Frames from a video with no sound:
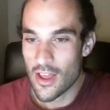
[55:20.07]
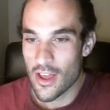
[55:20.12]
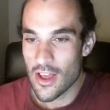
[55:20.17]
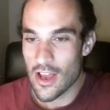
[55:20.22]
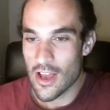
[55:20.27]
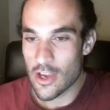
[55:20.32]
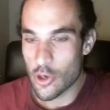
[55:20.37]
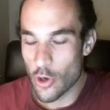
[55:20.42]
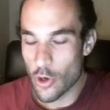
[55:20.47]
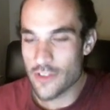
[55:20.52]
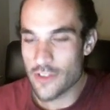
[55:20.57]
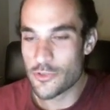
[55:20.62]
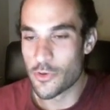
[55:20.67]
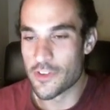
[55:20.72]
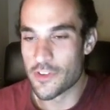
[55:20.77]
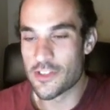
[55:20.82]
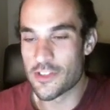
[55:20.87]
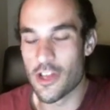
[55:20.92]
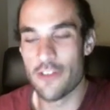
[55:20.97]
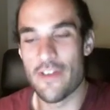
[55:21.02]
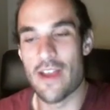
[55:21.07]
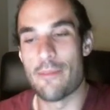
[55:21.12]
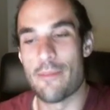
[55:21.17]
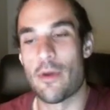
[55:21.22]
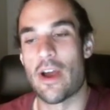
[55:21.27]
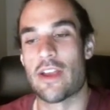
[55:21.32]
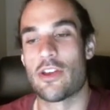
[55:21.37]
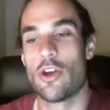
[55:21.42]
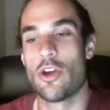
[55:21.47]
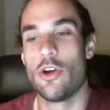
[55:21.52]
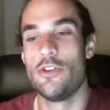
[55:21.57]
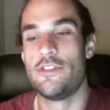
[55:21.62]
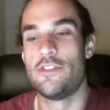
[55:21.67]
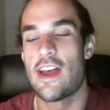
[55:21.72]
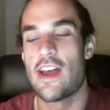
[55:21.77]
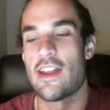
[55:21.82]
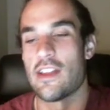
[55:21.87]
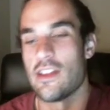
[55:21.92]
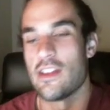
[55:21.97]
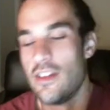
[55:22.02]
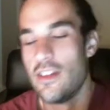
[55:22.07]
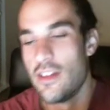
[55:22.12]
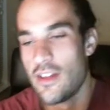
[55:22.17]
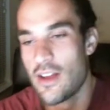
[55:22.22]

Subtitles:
According to a survey by GoDaddy,